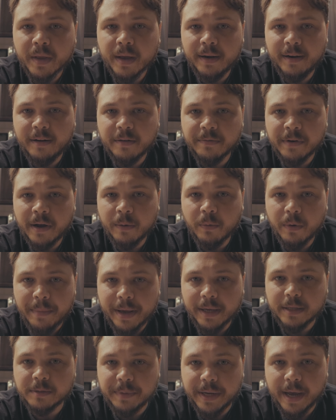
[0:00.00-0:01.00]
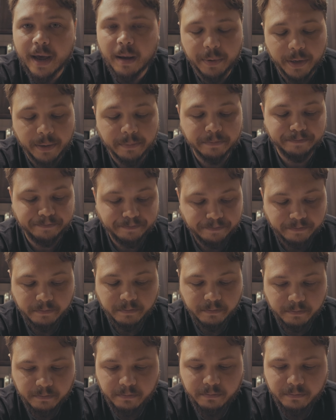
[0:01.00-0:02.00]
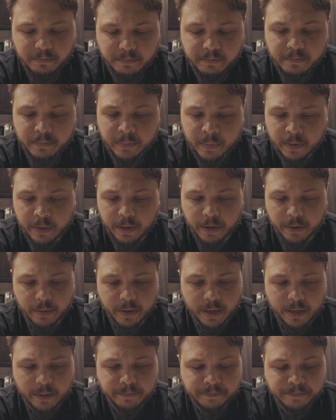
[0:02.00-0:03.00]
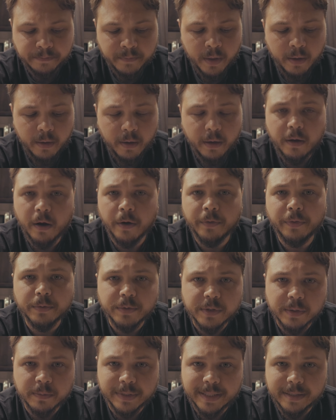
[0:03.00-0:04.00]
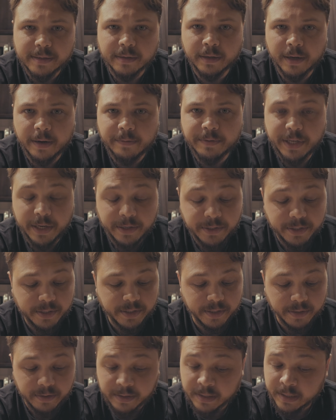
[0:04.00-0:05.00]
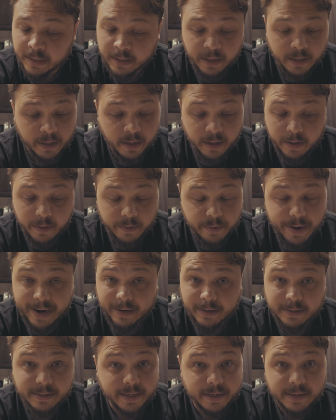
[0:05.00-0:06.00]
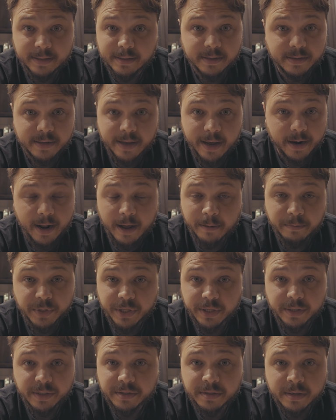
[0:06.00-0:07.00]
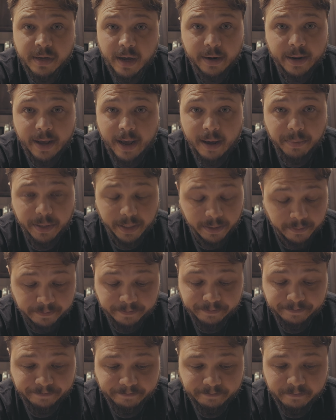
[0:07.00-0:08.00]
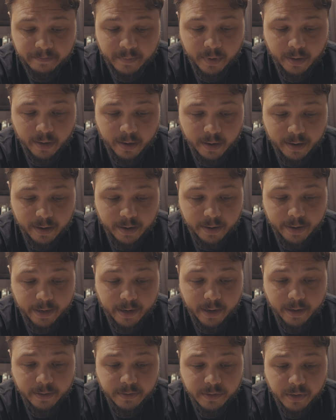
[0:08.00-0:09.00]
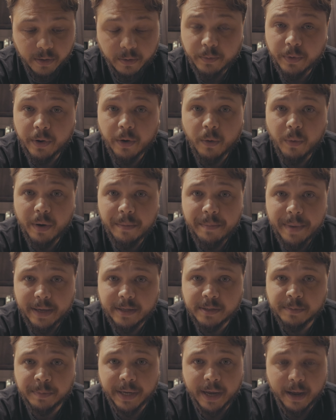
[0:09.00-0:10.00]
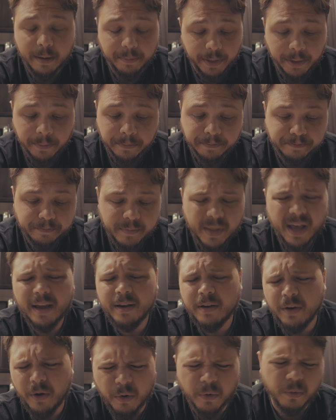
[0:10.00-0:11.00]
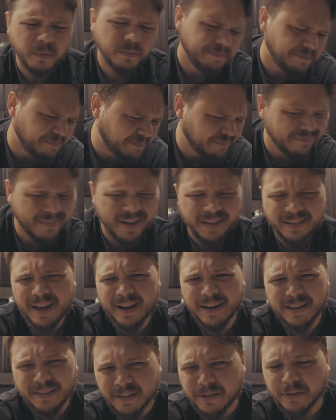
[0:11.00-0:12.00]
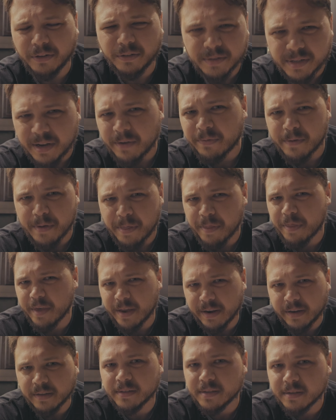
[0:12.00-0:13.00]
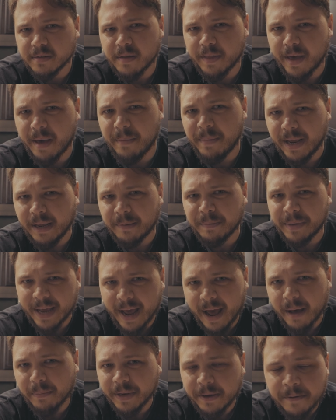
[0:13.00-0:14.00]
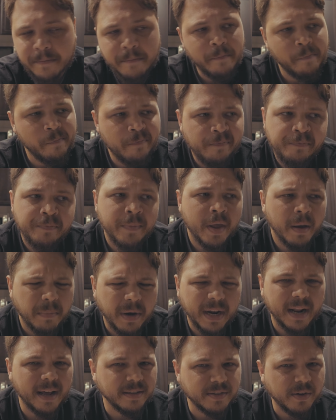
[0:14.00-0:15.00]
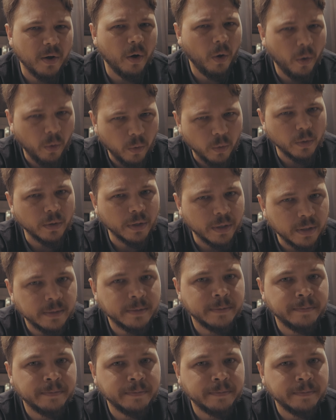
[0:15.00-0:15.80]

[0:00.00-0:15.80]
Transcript: I need to find what makes me happy. You know, I've gone through some recent life changes, and the reality is that I'm just not happy. And I don't know what makes me happy. I know a lot of little different things that make me happy, but as a whole,